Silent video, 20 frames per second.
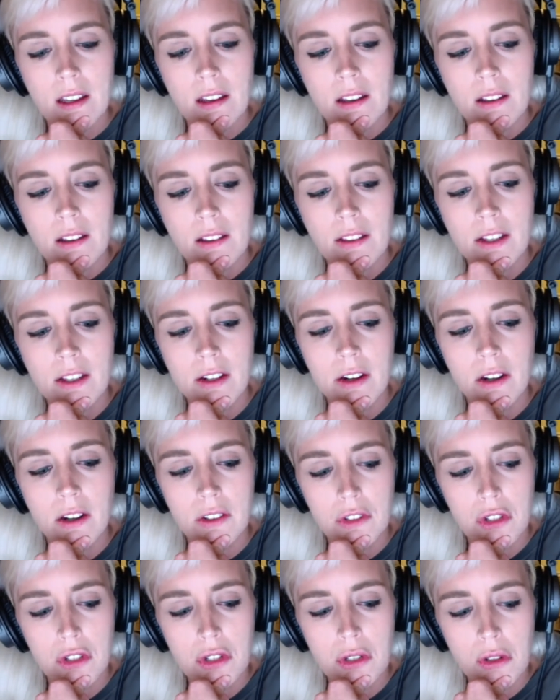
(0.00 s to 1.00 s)
there are
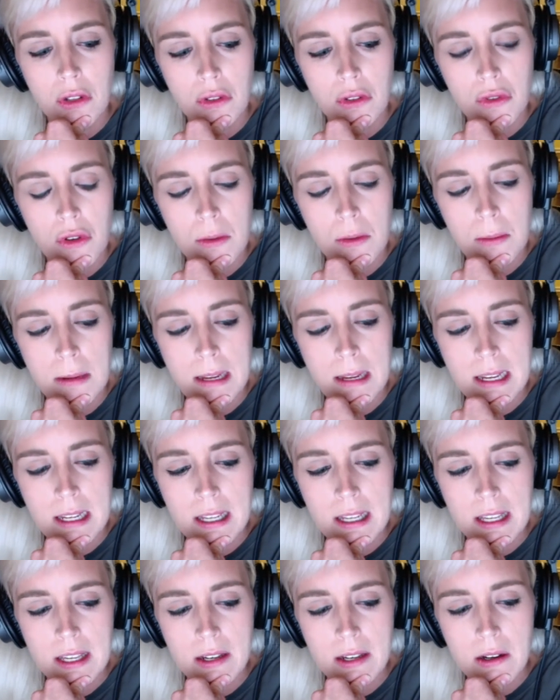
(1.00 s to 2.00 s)
children being
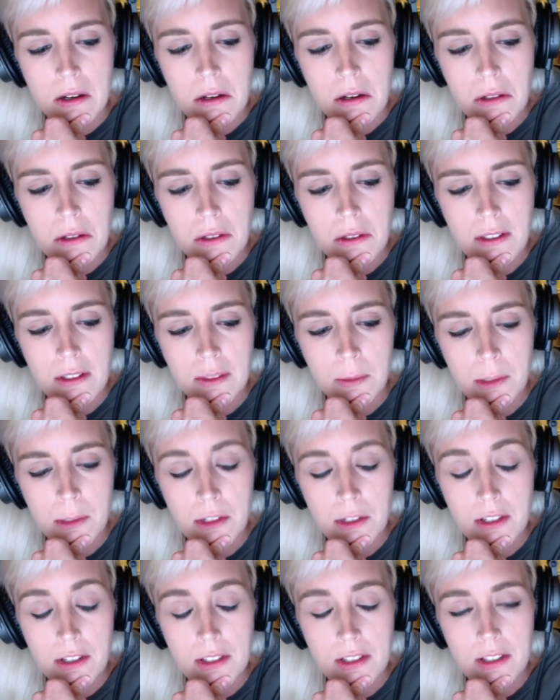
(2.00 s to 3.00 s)
killed,
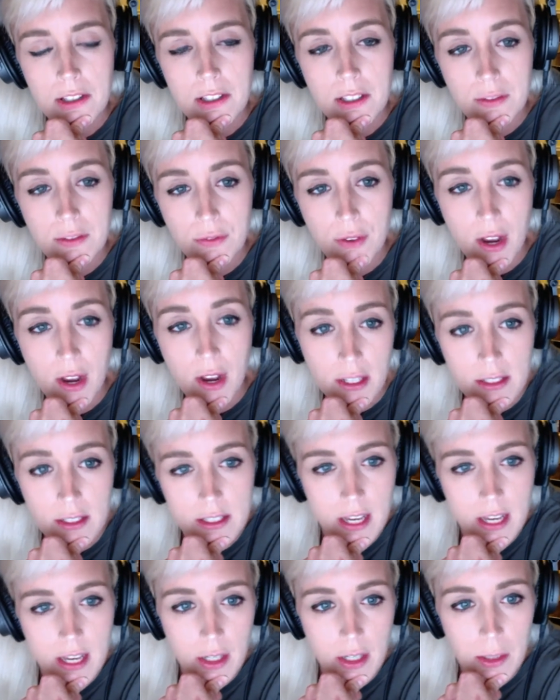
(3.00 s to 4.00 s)
which is fucking
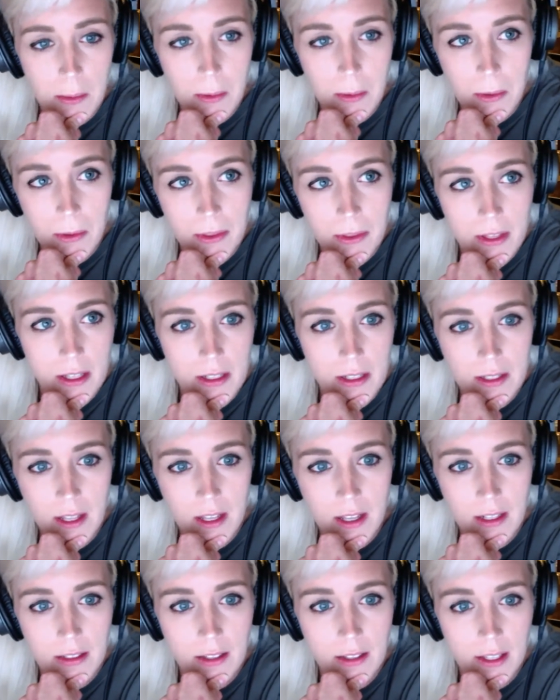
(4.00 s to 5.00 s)
terrible
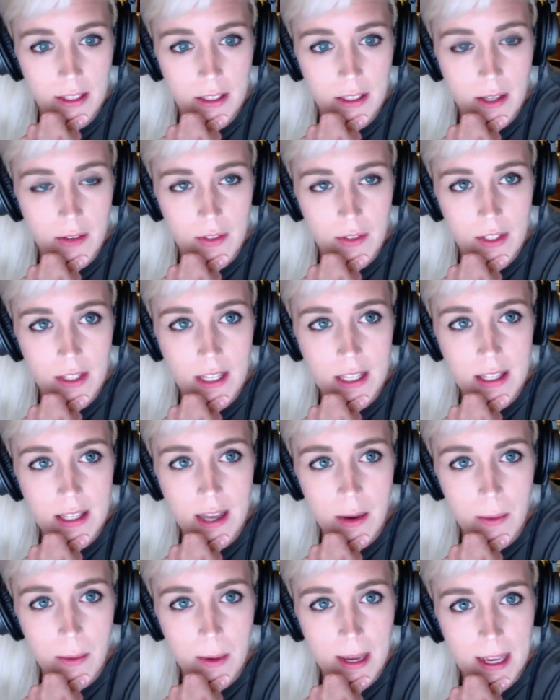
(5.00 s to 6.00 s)
that like you have to think
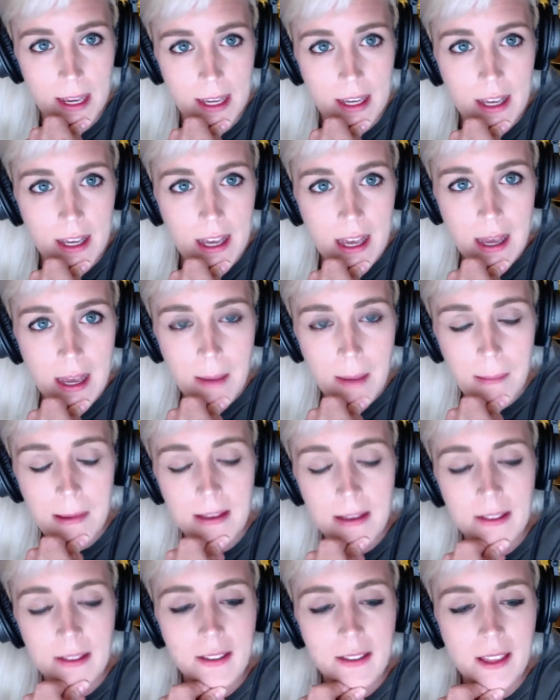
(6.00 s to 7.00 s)
that way,
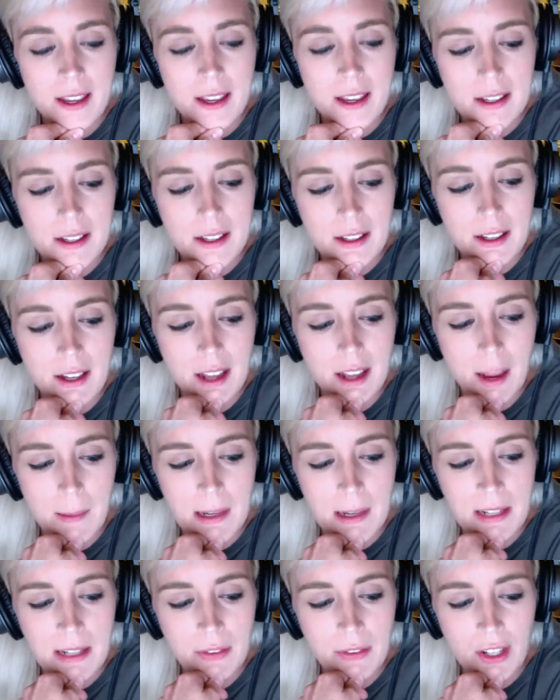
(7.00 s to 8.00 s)
because like, I
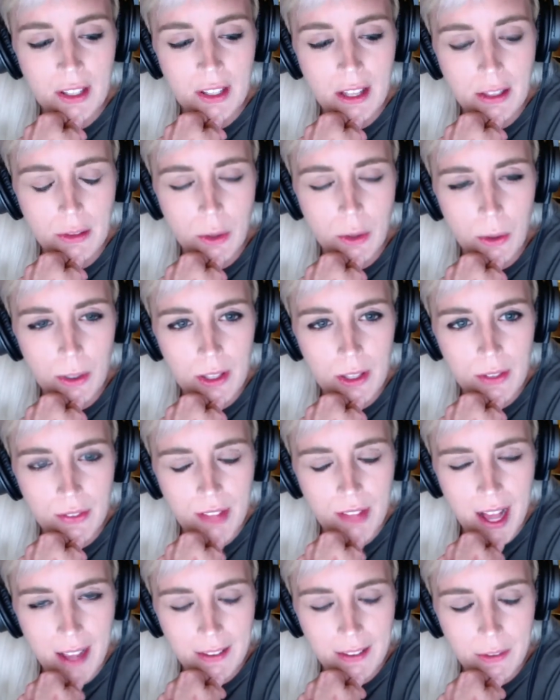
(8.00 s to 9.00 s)
mean, it's very like Lord of the
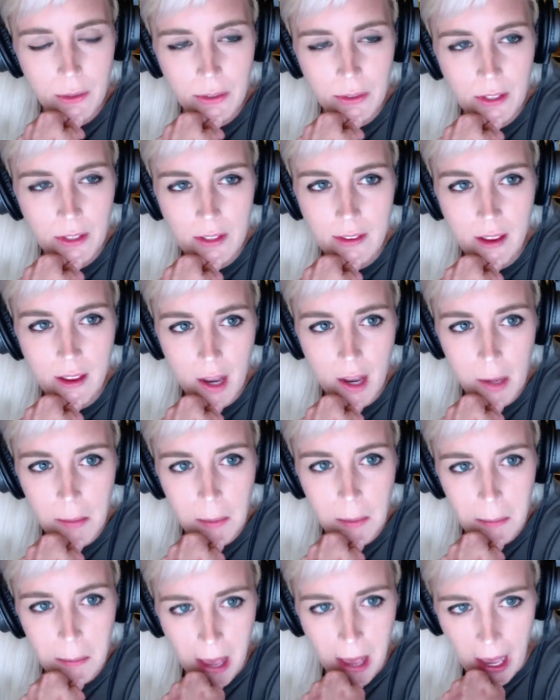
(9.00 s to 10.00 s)
Flies. Those kids ain't
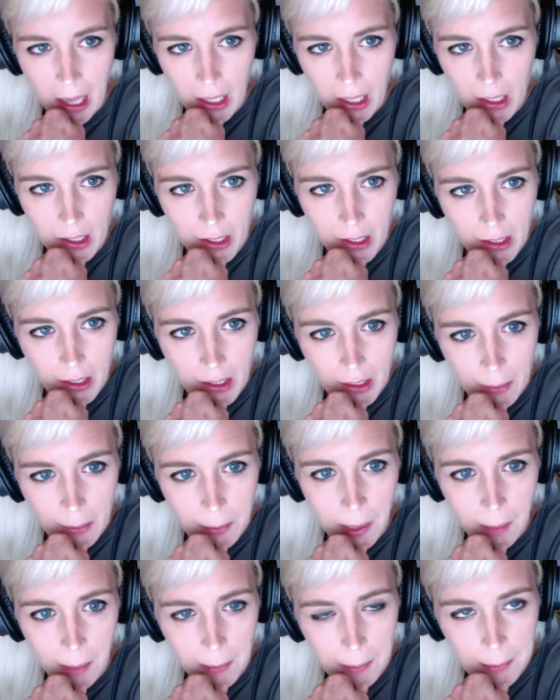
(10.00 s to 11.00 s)
coming back,
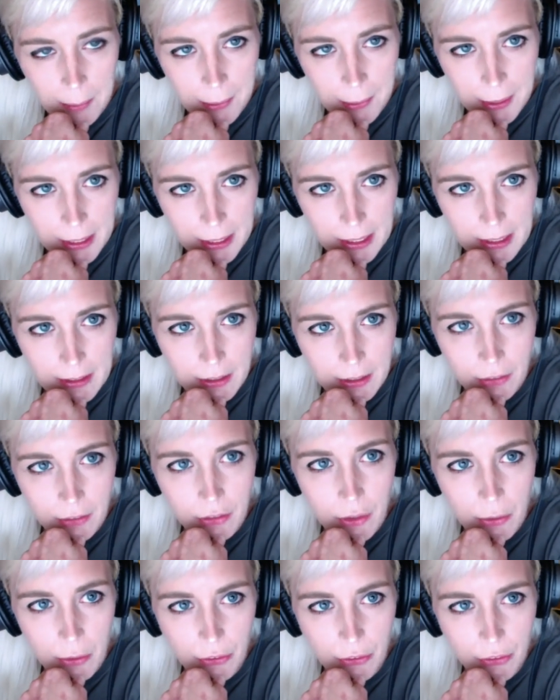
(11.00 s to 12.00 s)
probably. There's
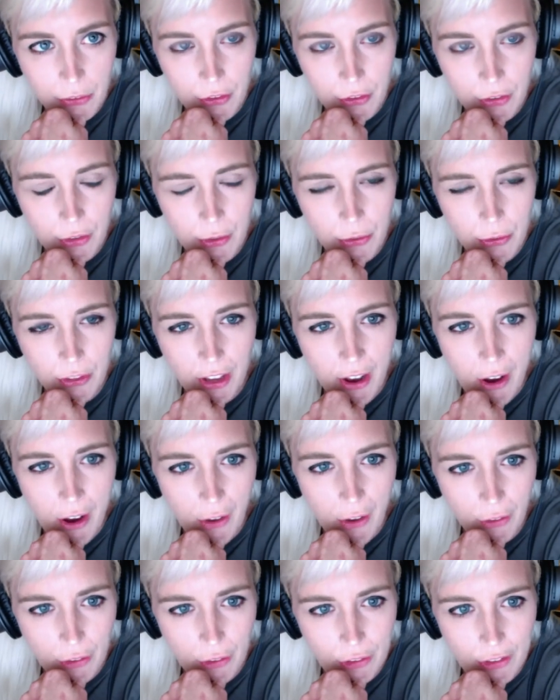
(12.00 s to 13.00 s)
no
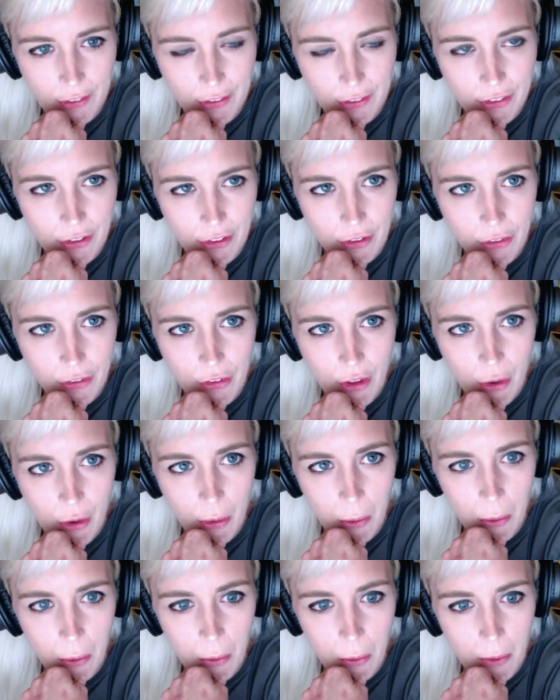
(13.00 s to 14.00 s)
psychologist. There's
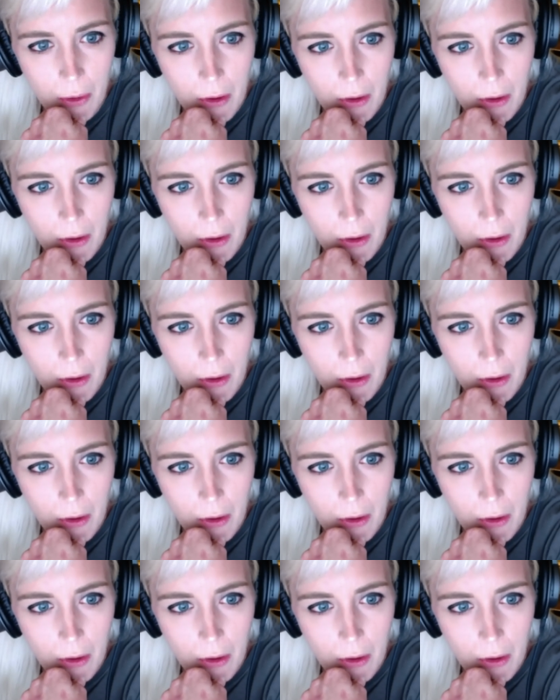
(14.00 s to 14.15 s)
no,